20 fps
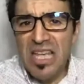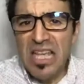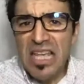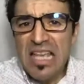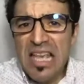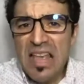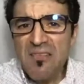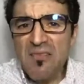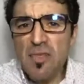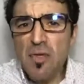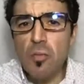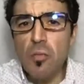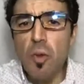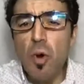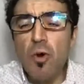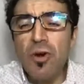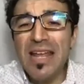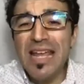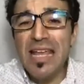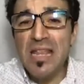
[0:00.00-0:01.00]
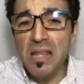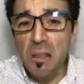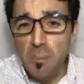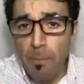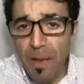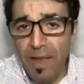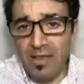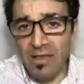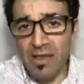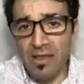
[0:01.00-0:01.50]
gives you more
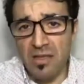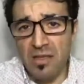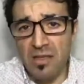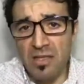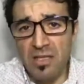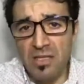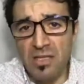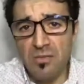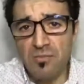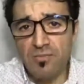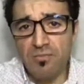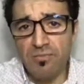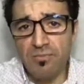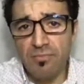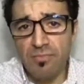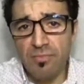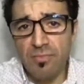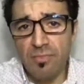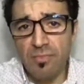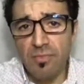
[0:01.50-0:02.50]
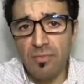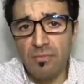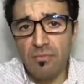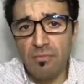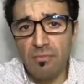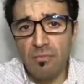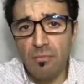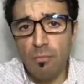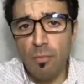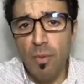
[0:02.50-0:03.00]
independence,
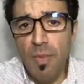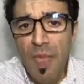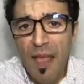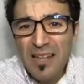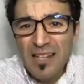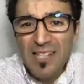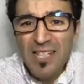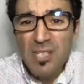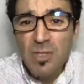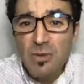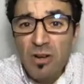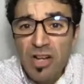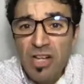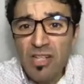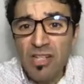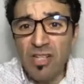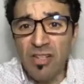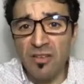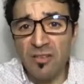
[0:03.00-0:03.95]
but that is relative.